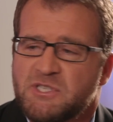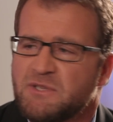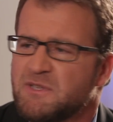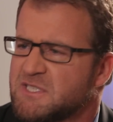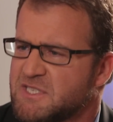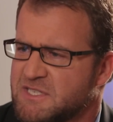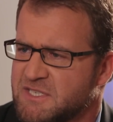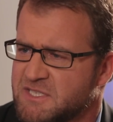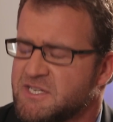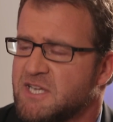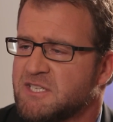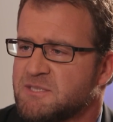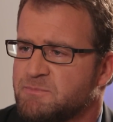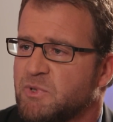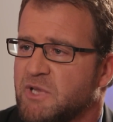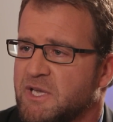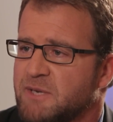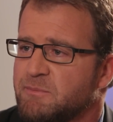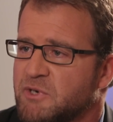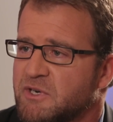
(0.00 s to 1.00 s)
So the Success
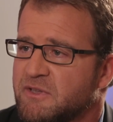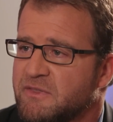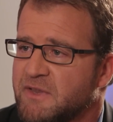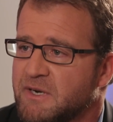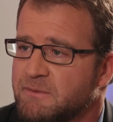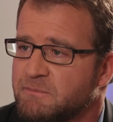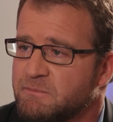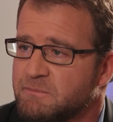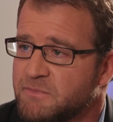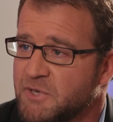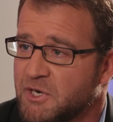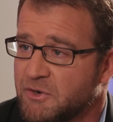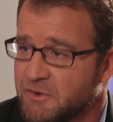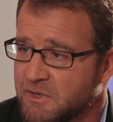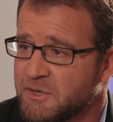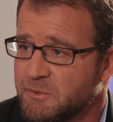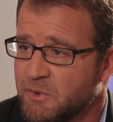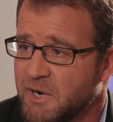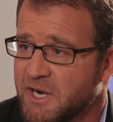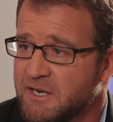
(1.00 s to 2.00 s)
Playbook that I'm
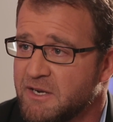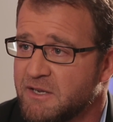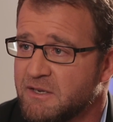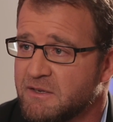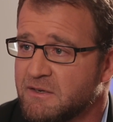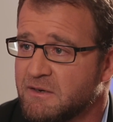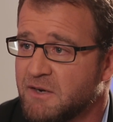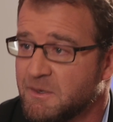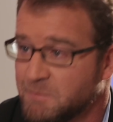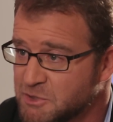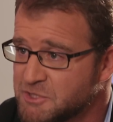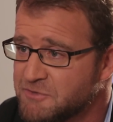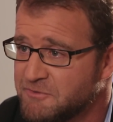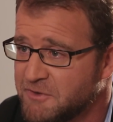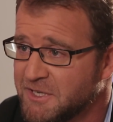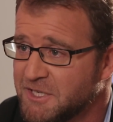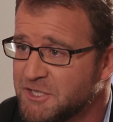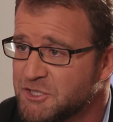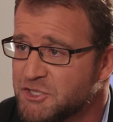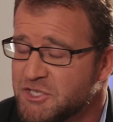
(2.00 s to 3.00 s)
currently writing and almost
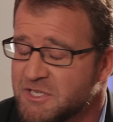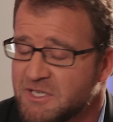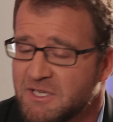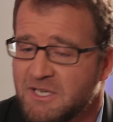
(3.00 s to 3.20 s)
finished